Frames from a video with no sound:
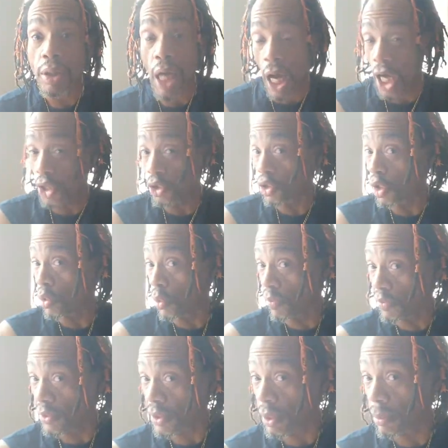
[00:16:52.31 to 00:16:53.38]
Are you going to work
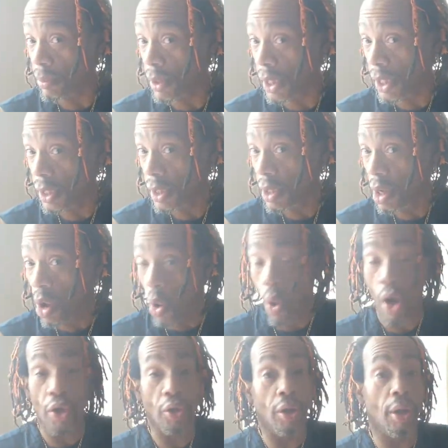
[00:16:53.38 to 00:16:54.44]
for somebody? Or
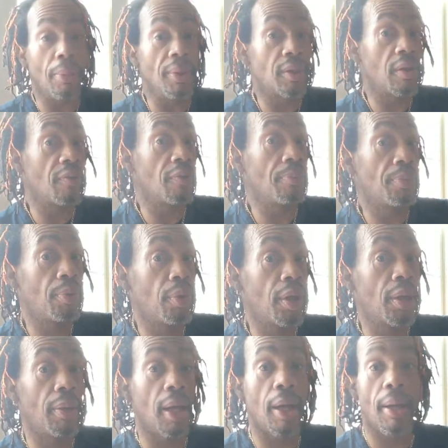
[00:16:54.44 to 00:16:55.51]
are you going to be self-employed